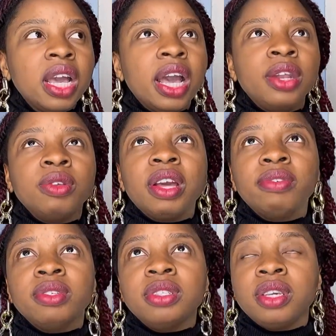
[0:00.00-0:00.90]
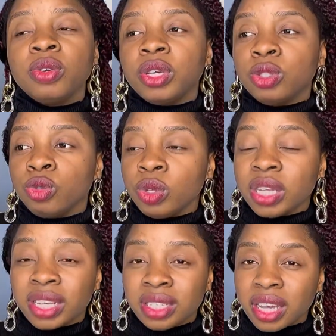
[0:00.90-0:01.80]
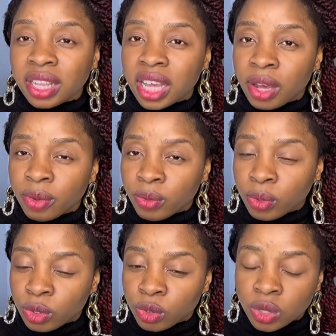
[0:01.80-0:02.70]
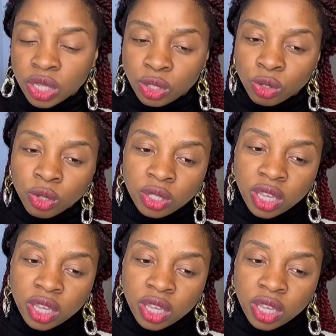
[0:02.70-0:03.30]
i don't have to say okay do it exactly how it was done it's not